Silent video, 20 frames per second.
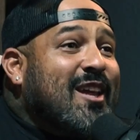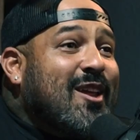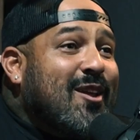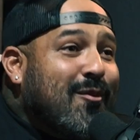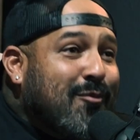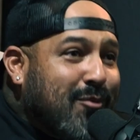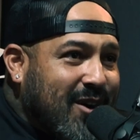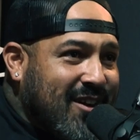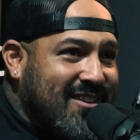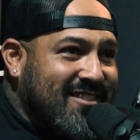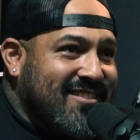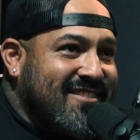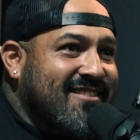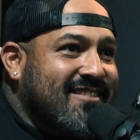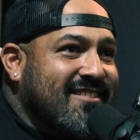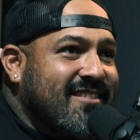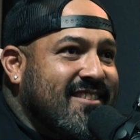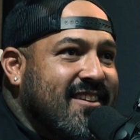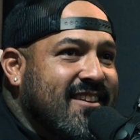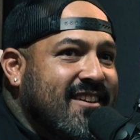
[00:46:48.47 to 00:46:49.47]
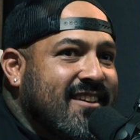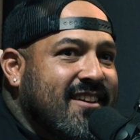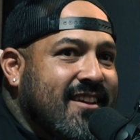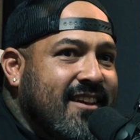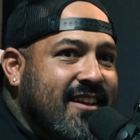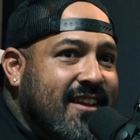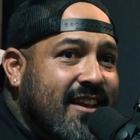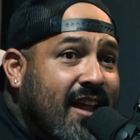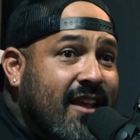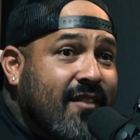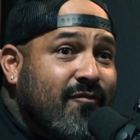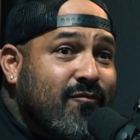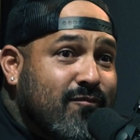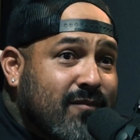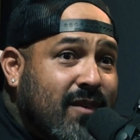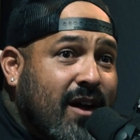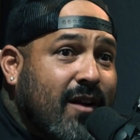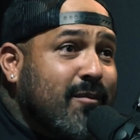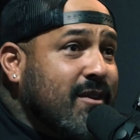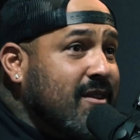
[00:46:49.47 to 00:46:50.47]
he was. Yeah. And
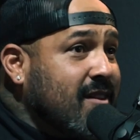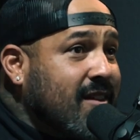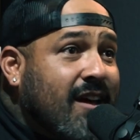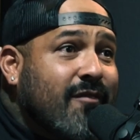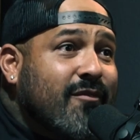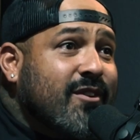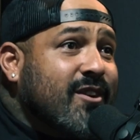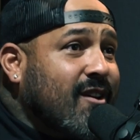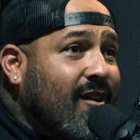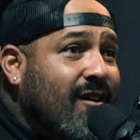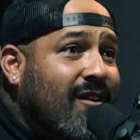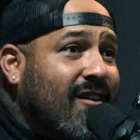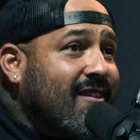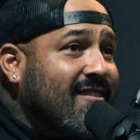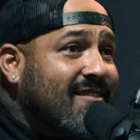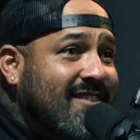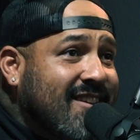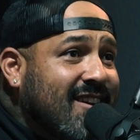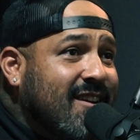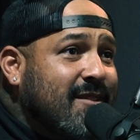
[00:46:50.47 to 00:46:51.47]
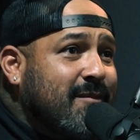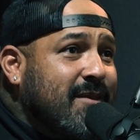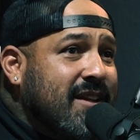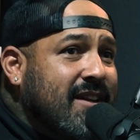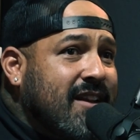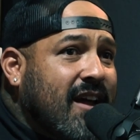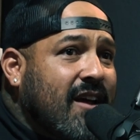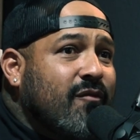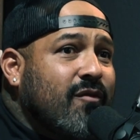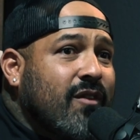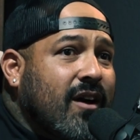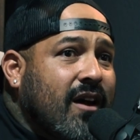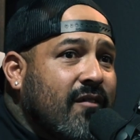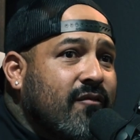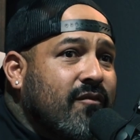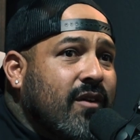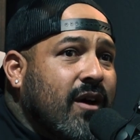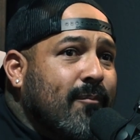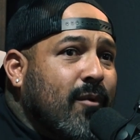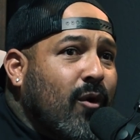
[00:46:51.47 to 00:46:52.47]
I'm a lover, dog. You know what I mean?
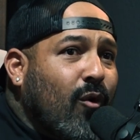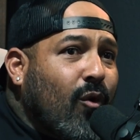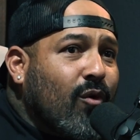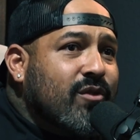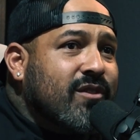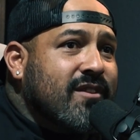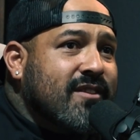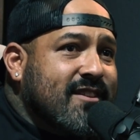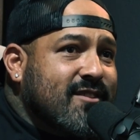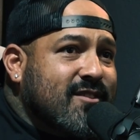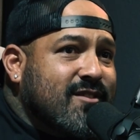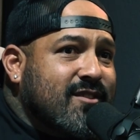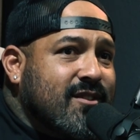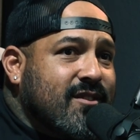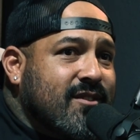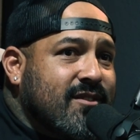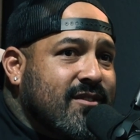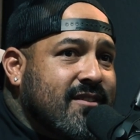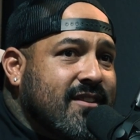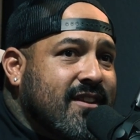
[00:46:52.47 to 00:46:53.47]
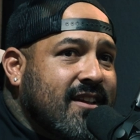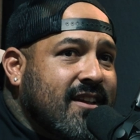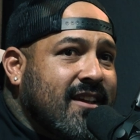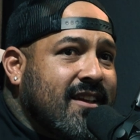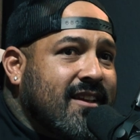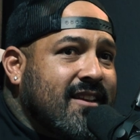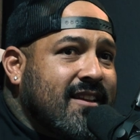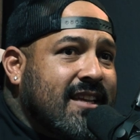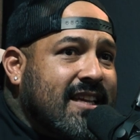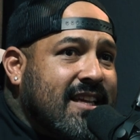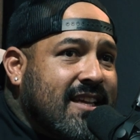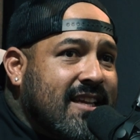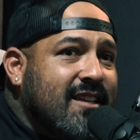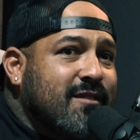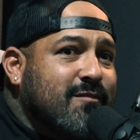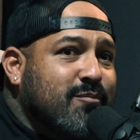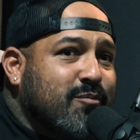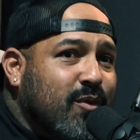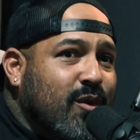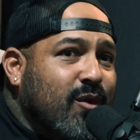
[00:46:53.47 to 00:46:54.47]
I'm holding this dude, and
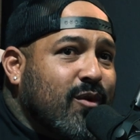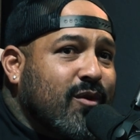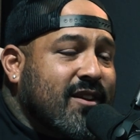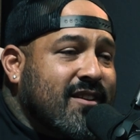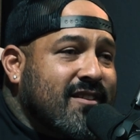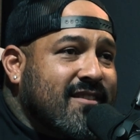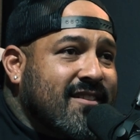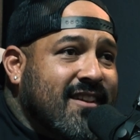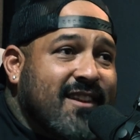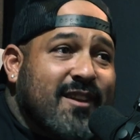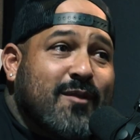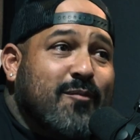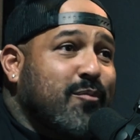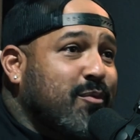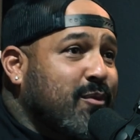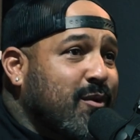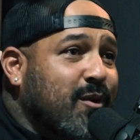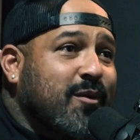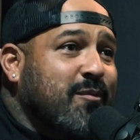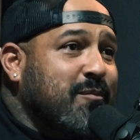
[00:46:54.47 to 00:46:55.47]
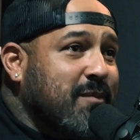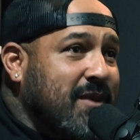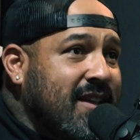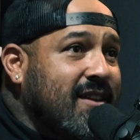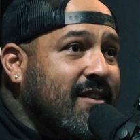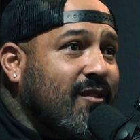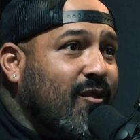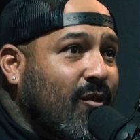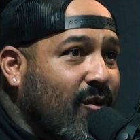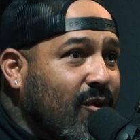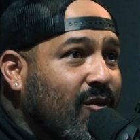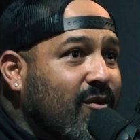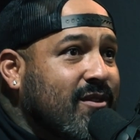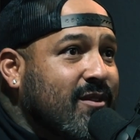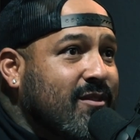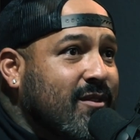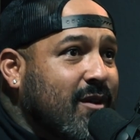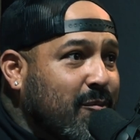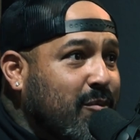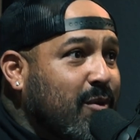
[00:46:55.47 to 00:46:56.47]
he's broken, and it broke me to
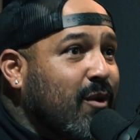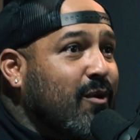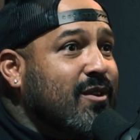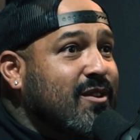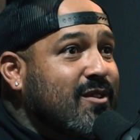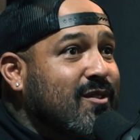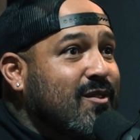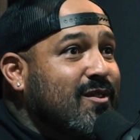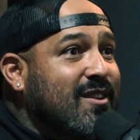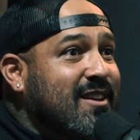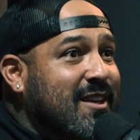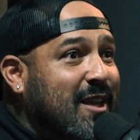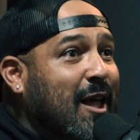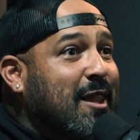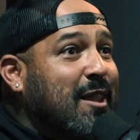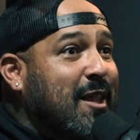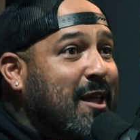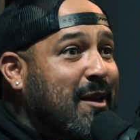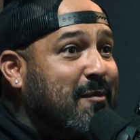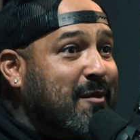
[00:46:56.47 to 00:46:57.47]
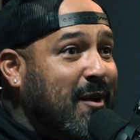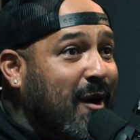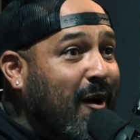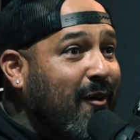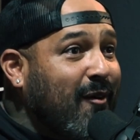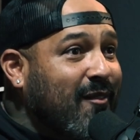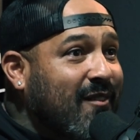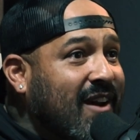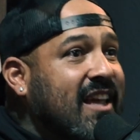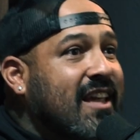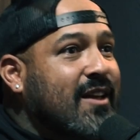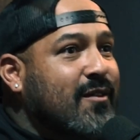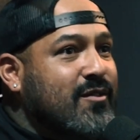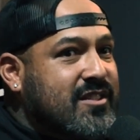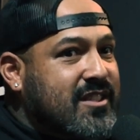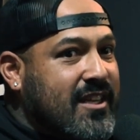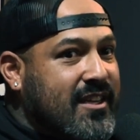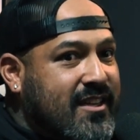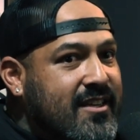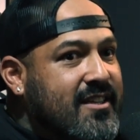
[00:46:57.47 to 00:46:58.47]
hold a broken dude and not let him go. Like, it
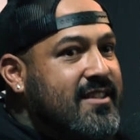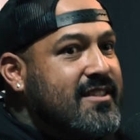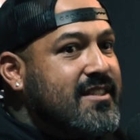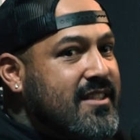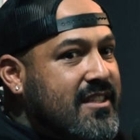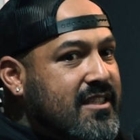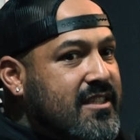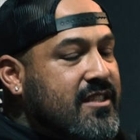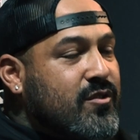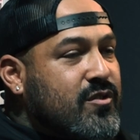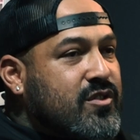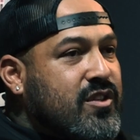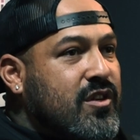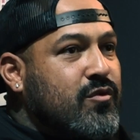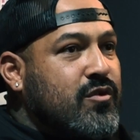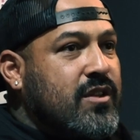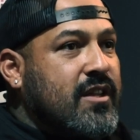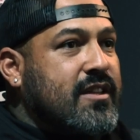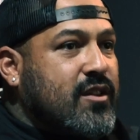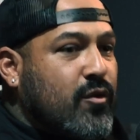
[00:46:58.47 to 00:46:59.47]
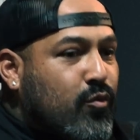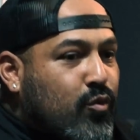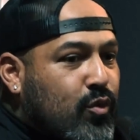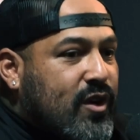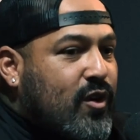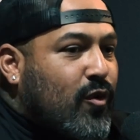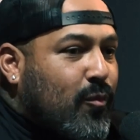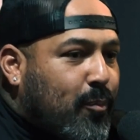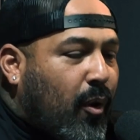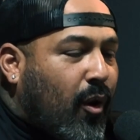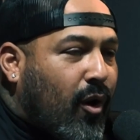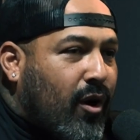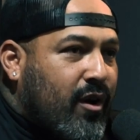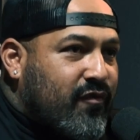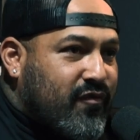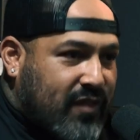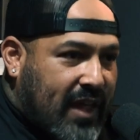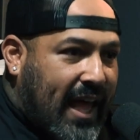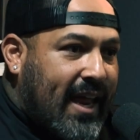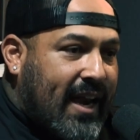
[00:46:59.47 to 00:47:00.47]
was like there was like the real part
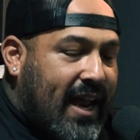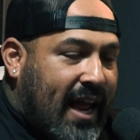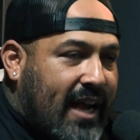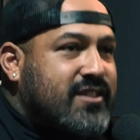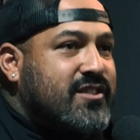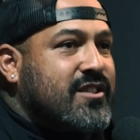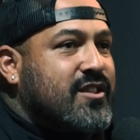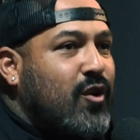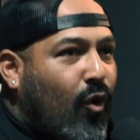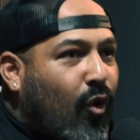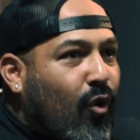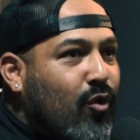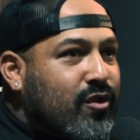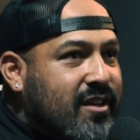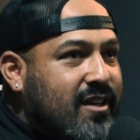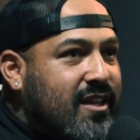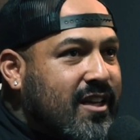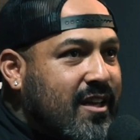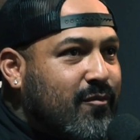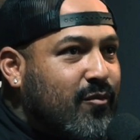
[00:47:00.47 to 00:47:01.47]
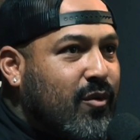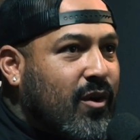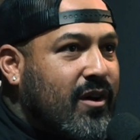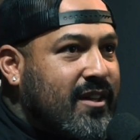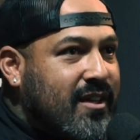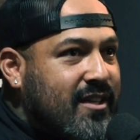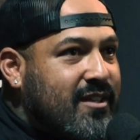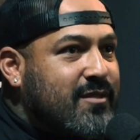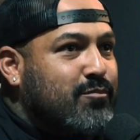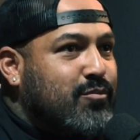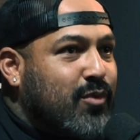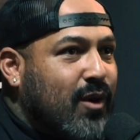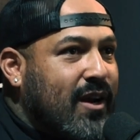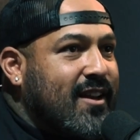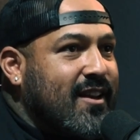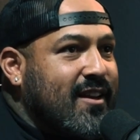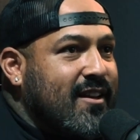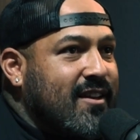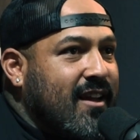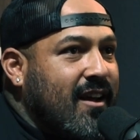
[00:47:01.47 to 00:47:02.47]
of that, actually holding him while he's
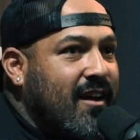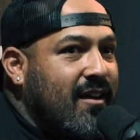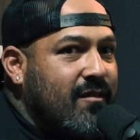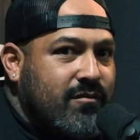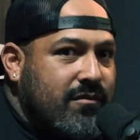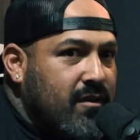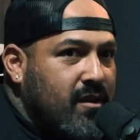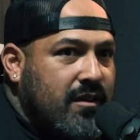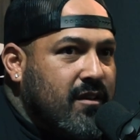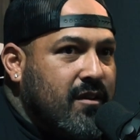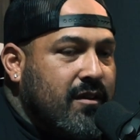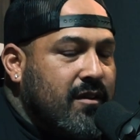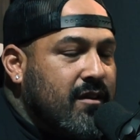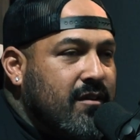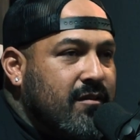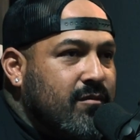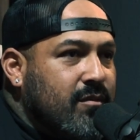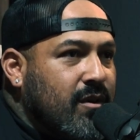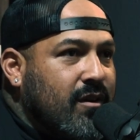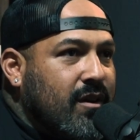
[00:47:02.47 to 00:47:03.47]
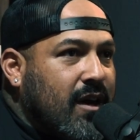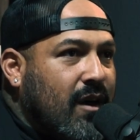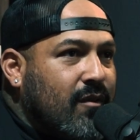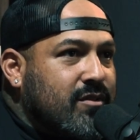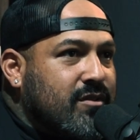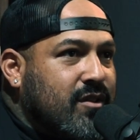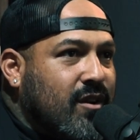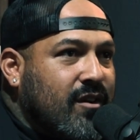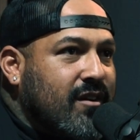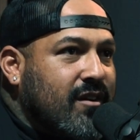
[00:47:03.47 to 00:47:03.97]
breaking down. Yeah, bro, I was